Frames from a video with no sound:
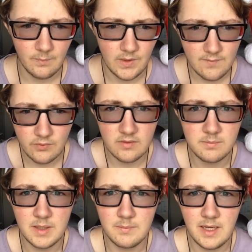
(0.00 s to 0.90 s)
You have all
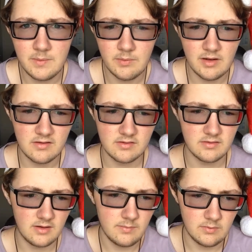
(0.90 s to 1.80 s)
these big people that's
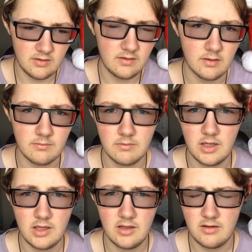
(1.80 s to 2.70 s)
just, yep, that's it.
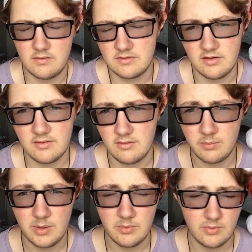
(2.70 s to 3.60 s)
It's just
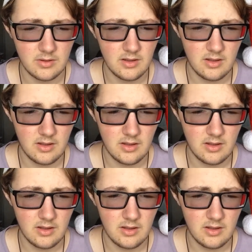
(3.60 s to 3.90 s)
those people.